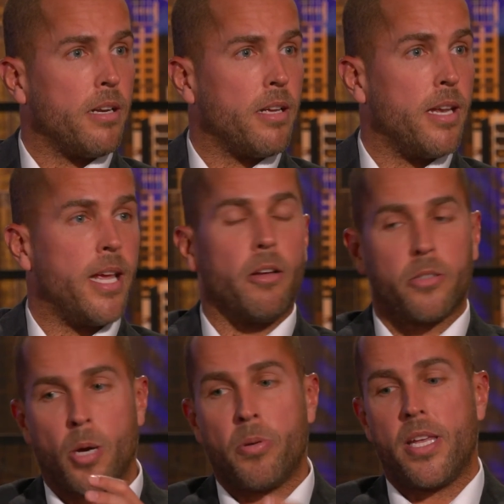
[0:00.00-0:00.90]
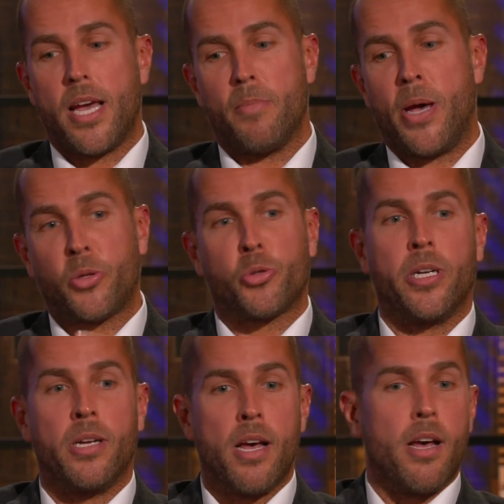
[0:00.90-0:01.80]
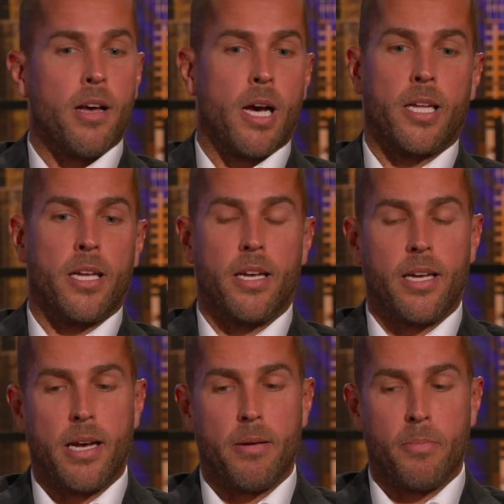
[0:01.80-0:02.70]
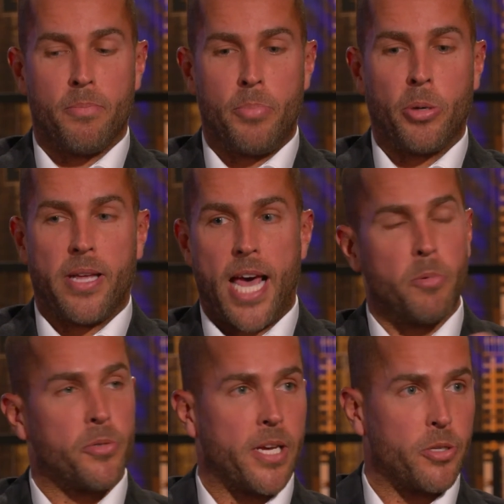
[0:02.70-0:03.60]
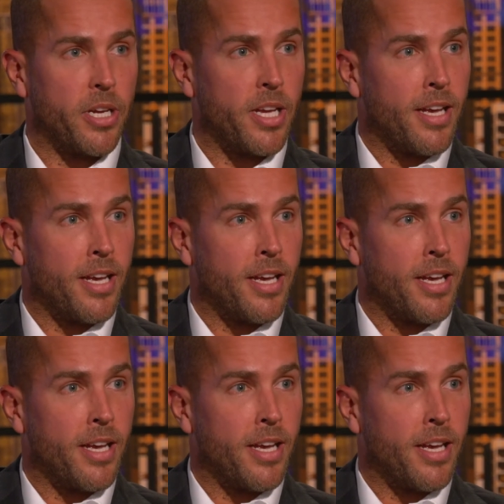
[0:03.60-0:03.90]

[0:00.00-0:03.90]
Okay. And then on top of the health retreat, I'm going to build an animal sanctuary